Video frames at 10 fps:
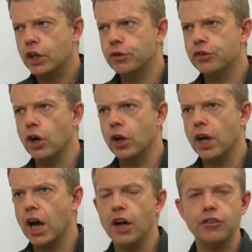who's
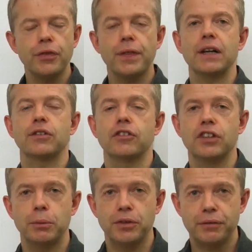got one hundred thousand
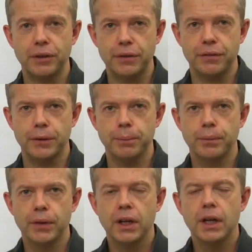chips in front of
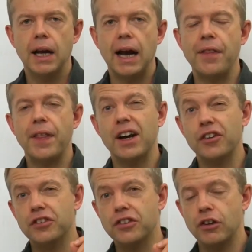them, and they
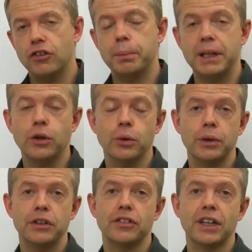are such a big
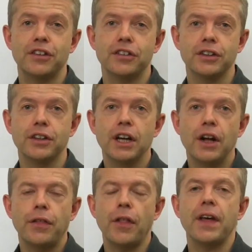calling station
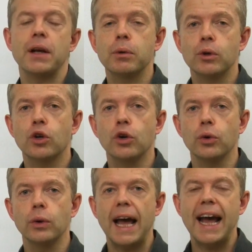that they will
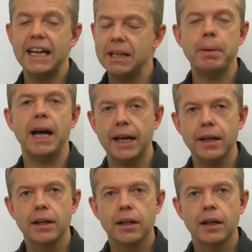call any
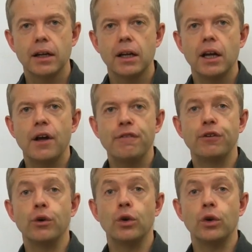bet
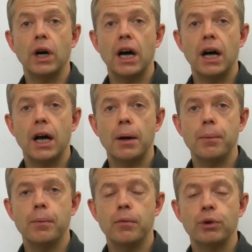for
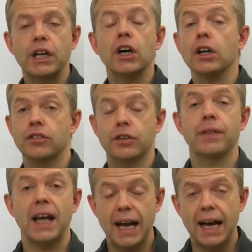um, regardless
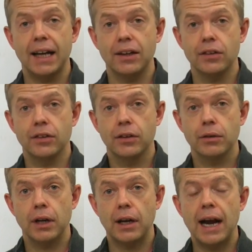of their hand,
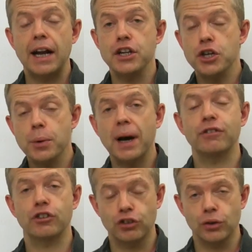and you
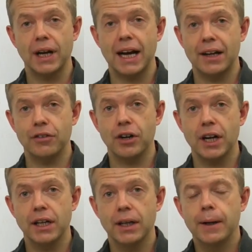have a strong hand,
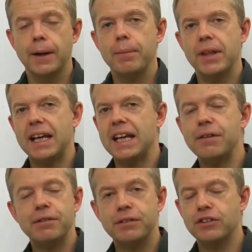right?
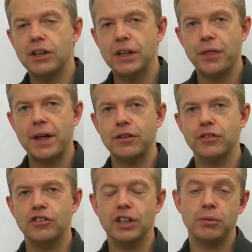Even if there's only one
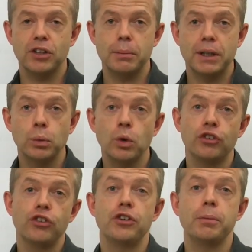thousand chips in the middle,
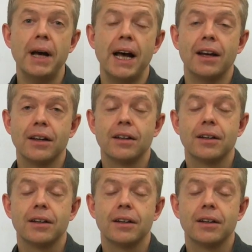what should you bet?